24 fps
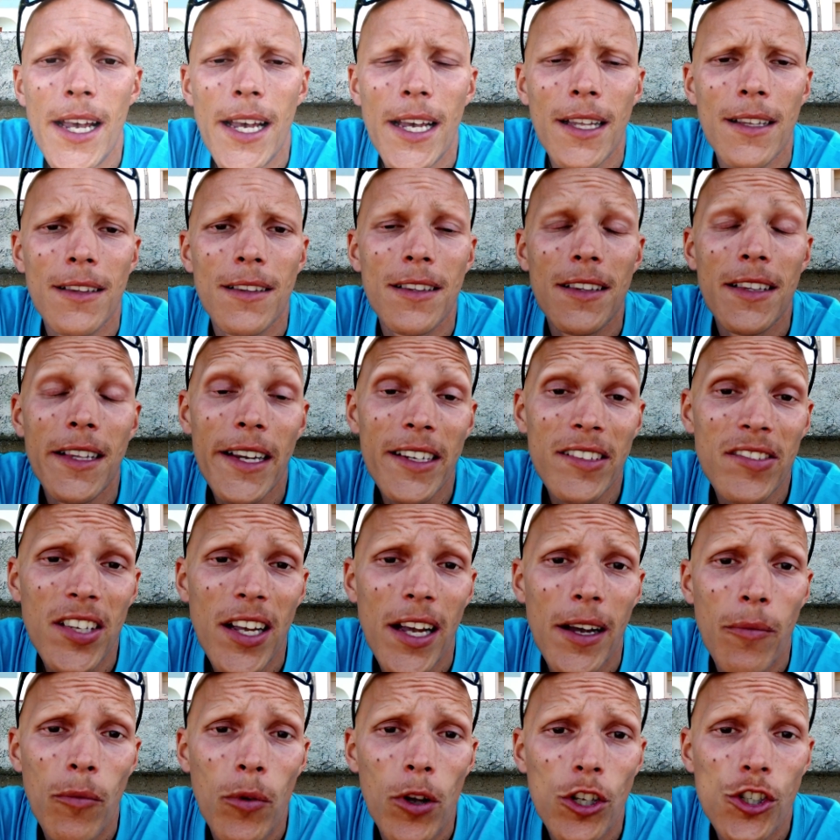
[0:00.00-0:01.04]
we'll share with
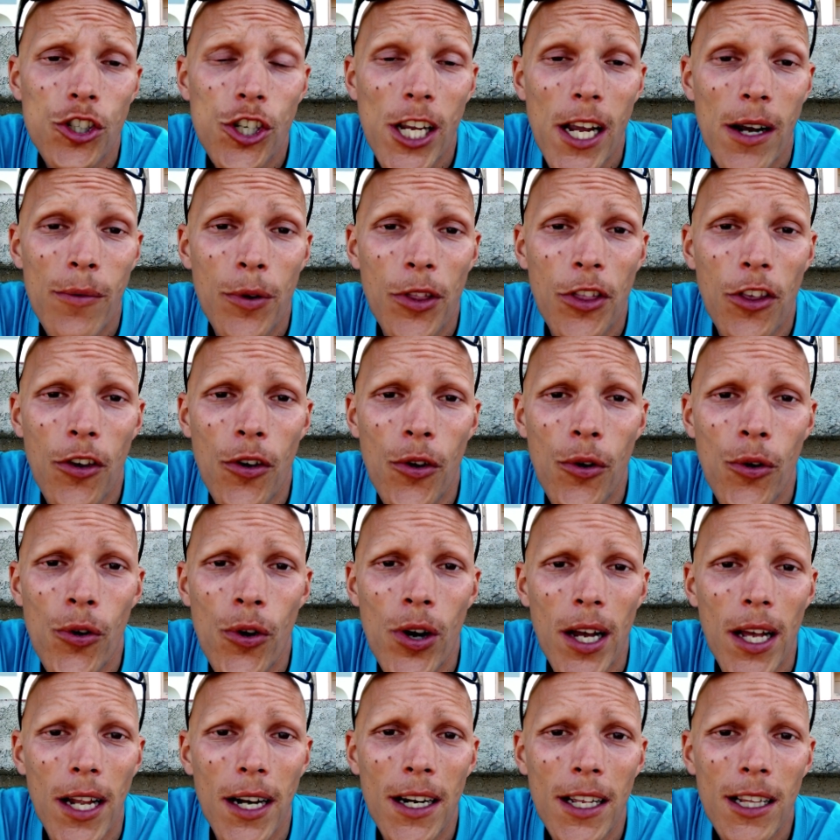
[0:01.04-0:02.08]
you a little bit more
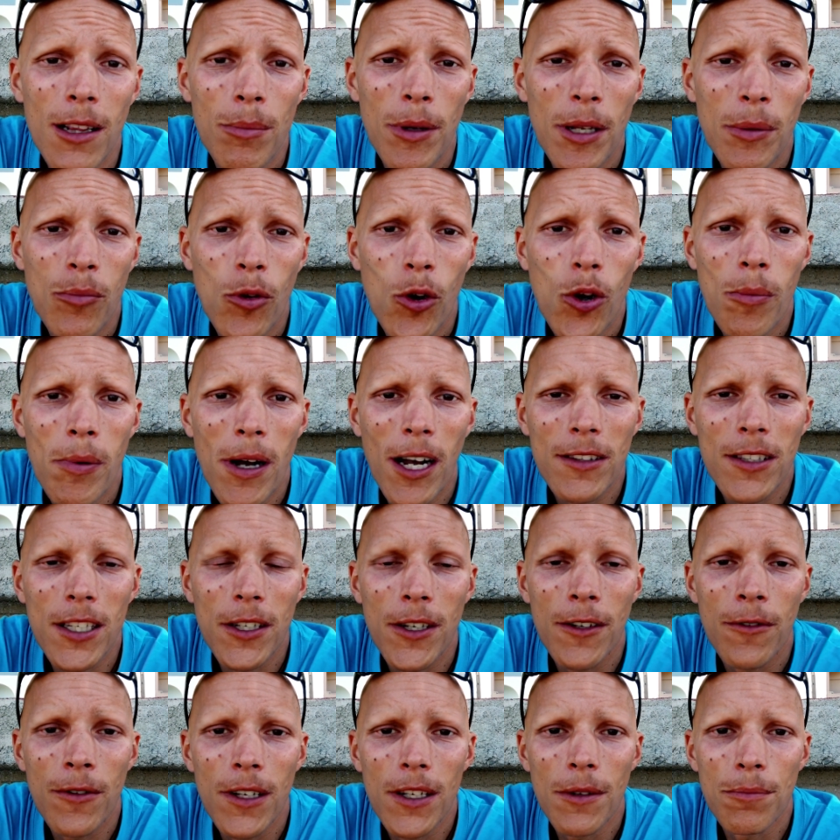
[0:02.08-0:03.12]
about the
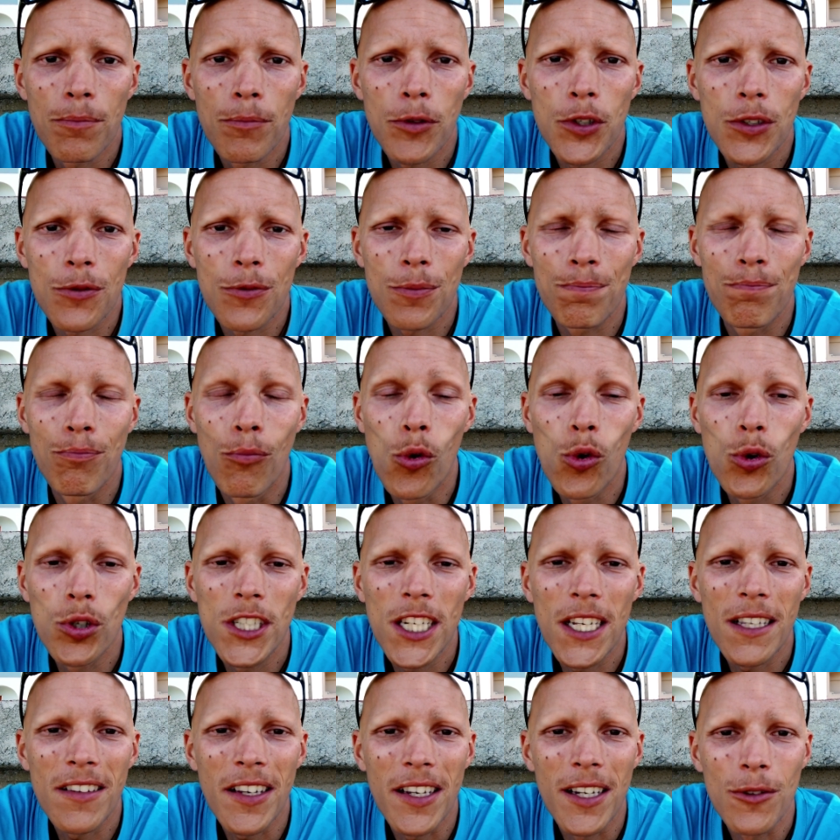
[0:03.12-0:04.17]
more detailed work
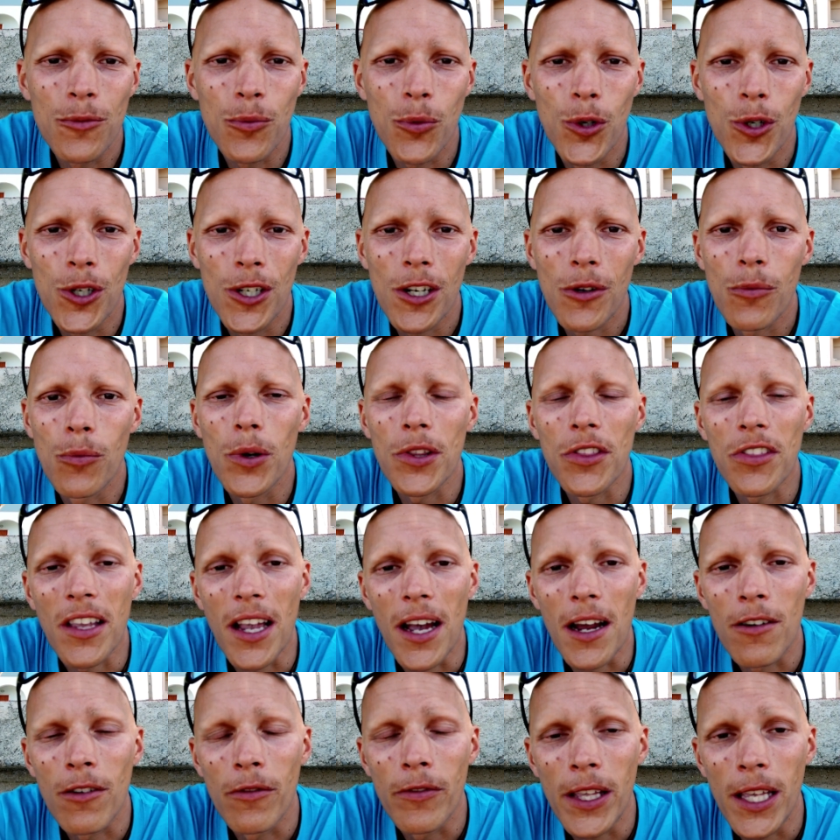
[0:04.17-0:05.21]
with the ROV, how
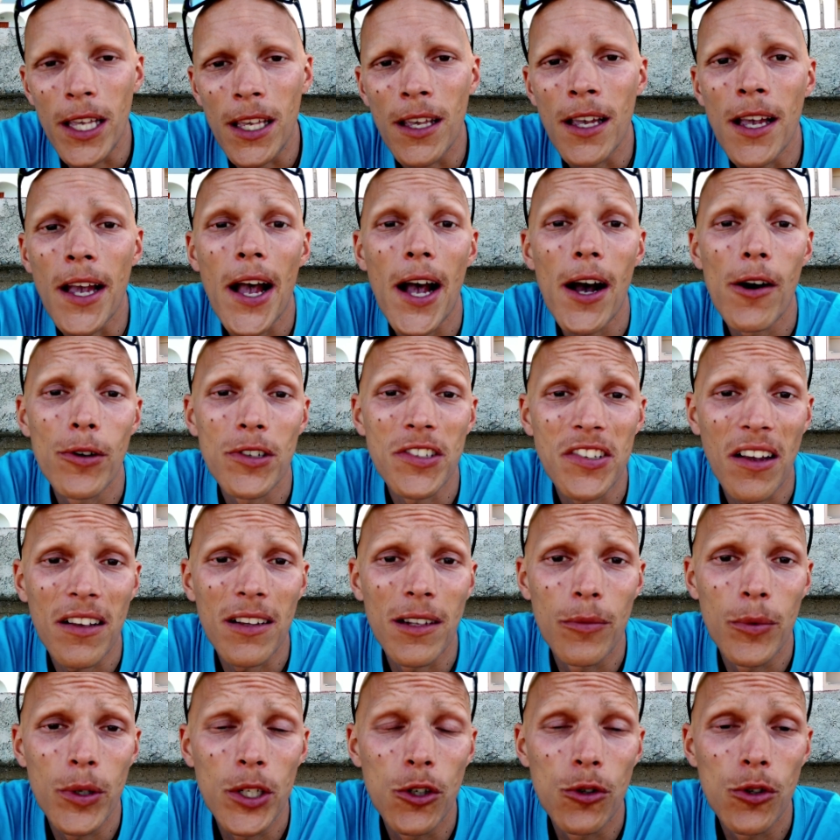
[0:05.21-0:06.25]
exactly we do the
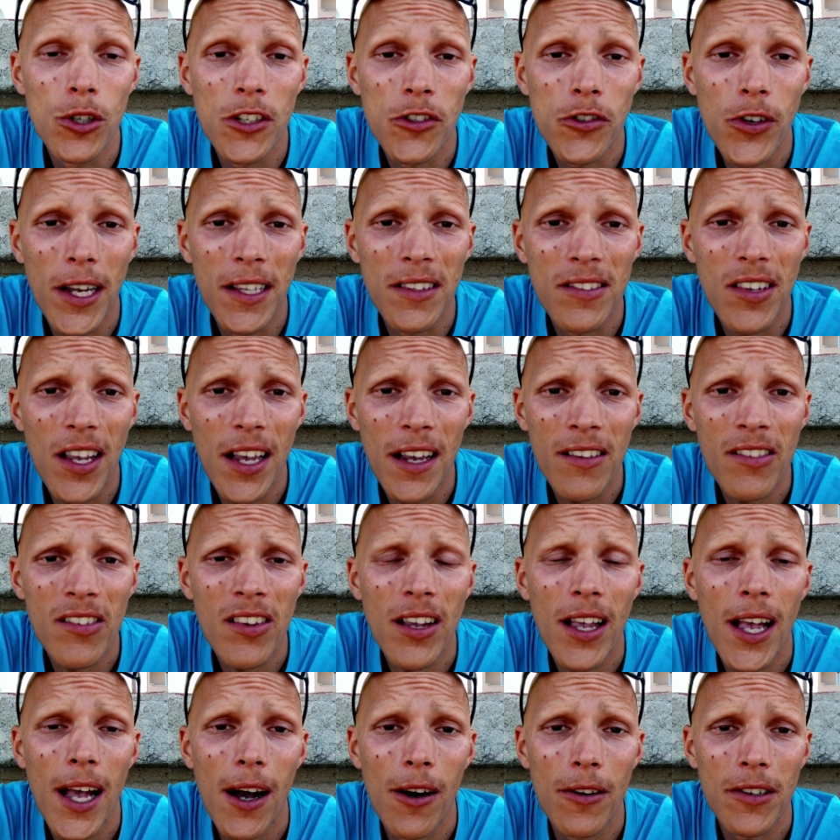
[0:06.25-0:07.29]
transect, how exactly that
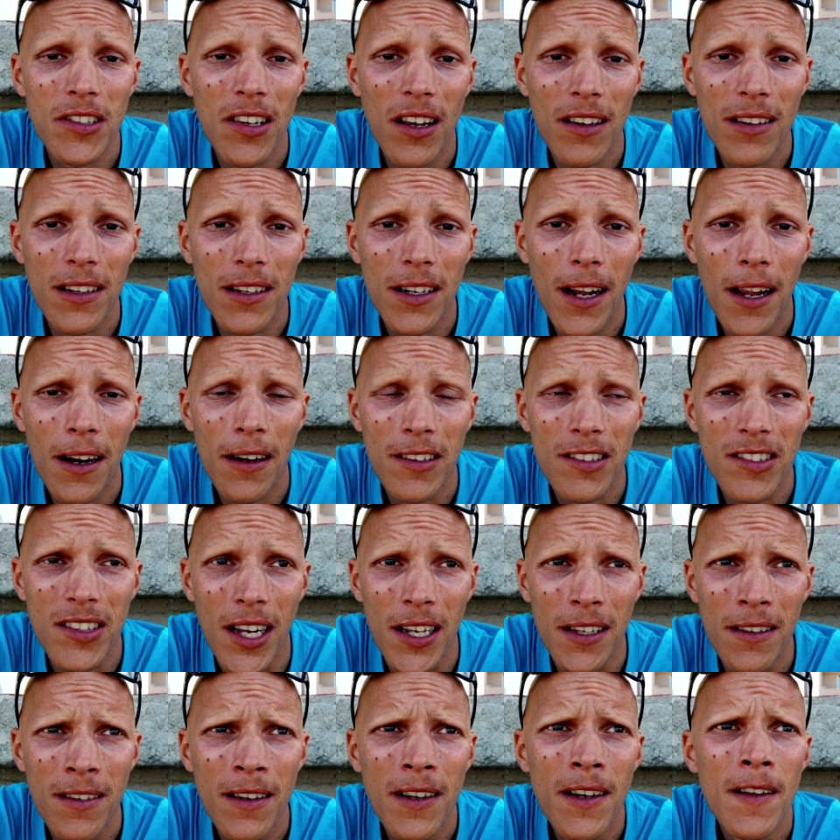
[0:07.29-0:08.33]
is done,
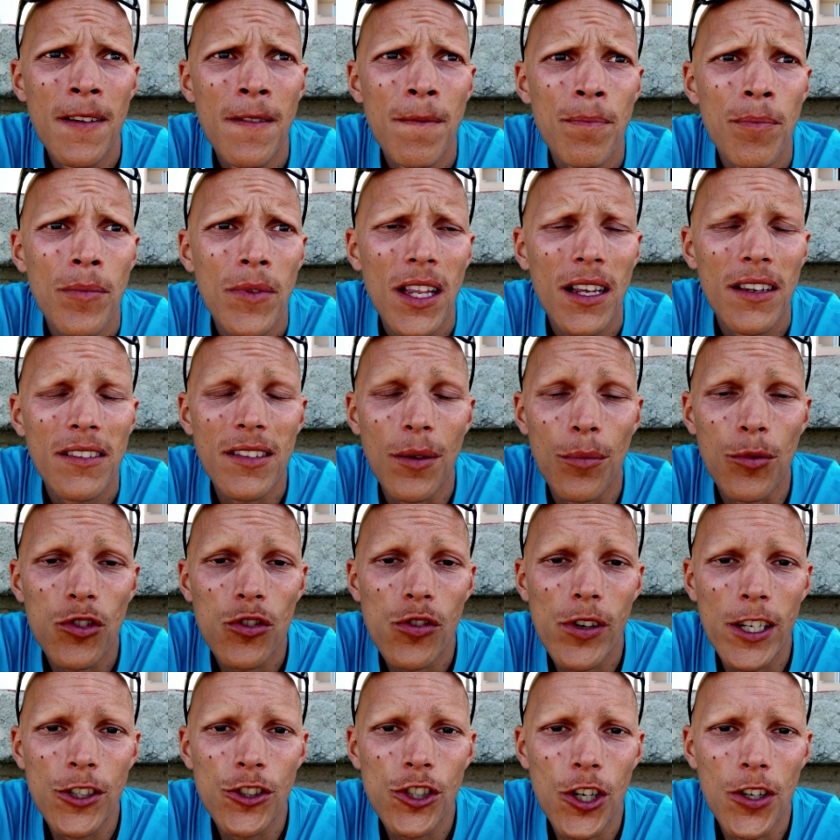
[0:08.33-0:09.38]
some screenshots of the
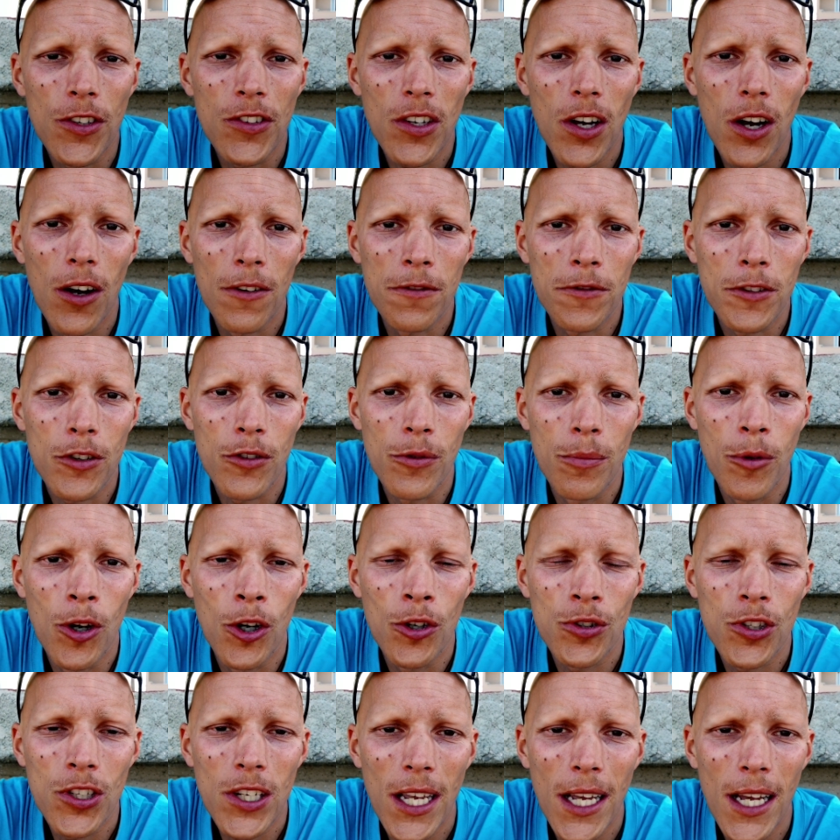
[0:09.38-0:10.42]
remote.
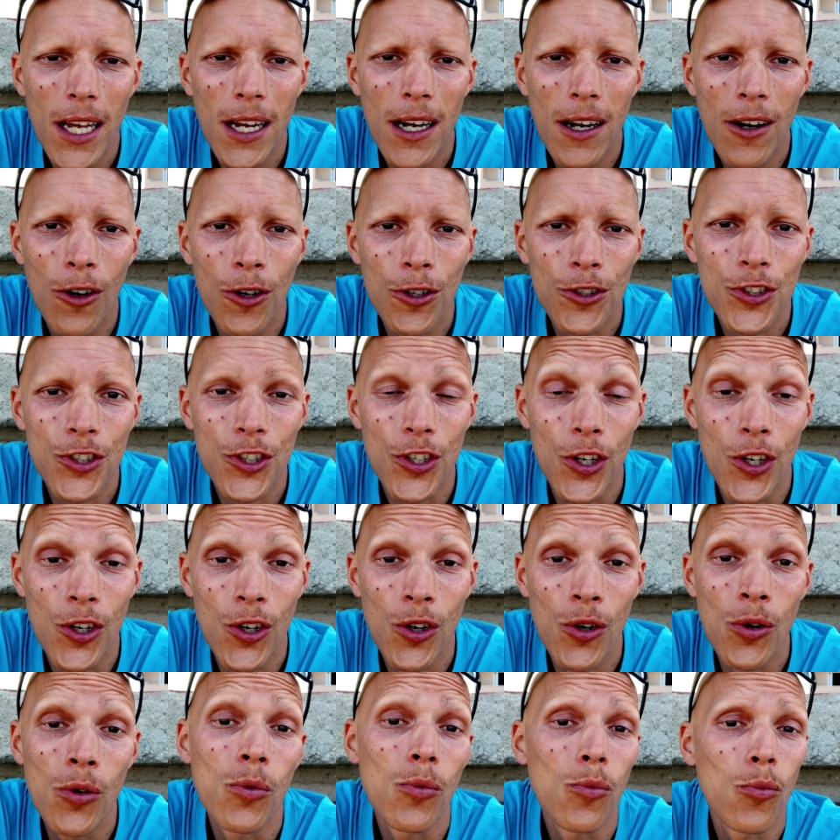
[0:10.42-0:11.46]
Also, we are
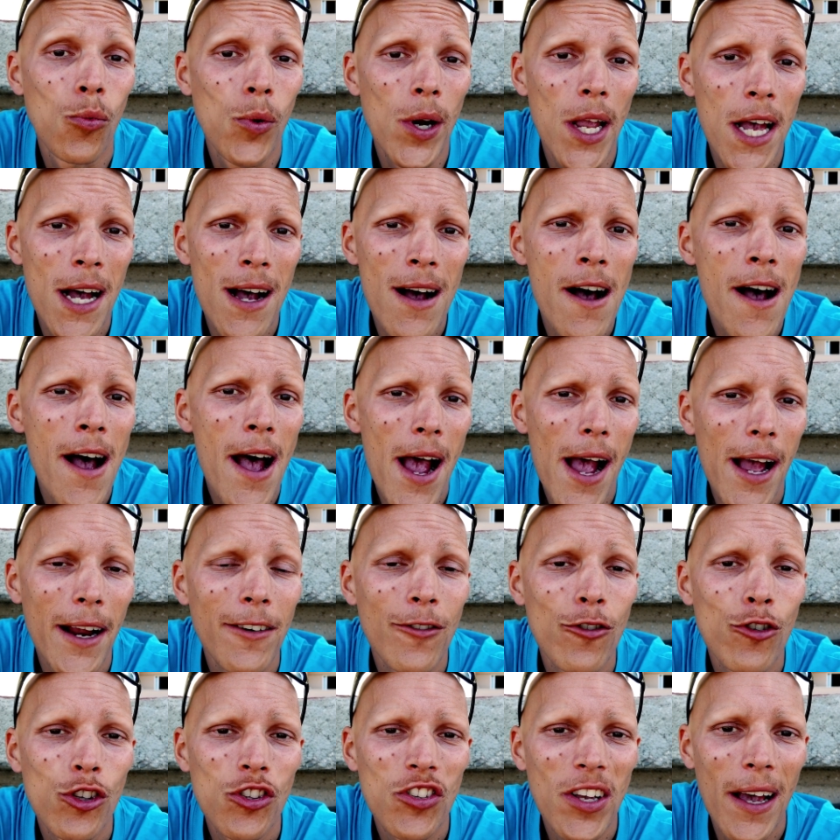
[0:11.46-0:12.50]
100 dives
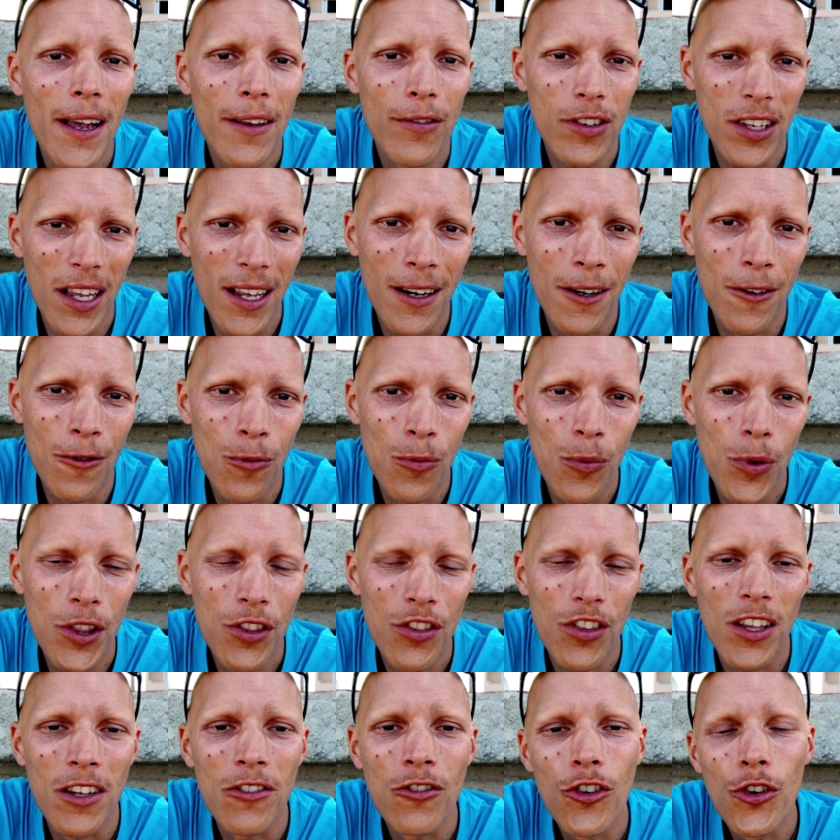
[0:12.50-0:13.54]
in with the new Open
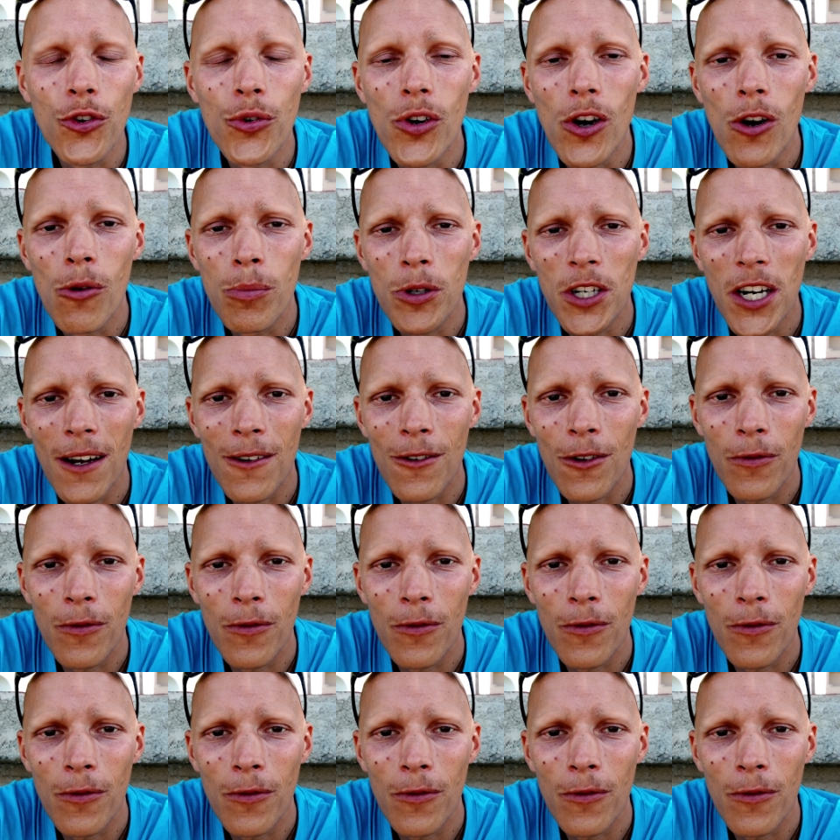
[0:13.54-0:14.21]
ROV Trident,